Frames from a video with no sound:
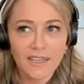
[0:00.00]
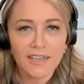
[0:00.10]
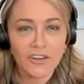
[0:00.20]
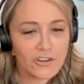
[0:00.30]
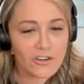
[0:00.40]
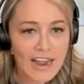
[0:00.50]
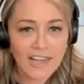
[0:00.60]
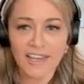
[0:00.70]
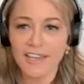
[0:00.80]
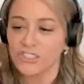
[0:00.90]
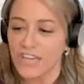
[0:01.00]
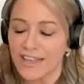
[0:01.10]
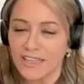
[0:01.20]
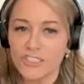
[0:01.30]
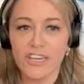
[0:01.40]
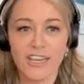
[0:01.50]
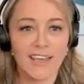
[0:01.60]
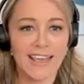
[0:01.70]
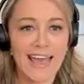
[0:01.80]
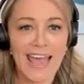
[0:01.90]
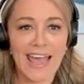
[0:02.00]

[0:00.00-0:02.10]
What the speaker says: nerve-wracking, challenging?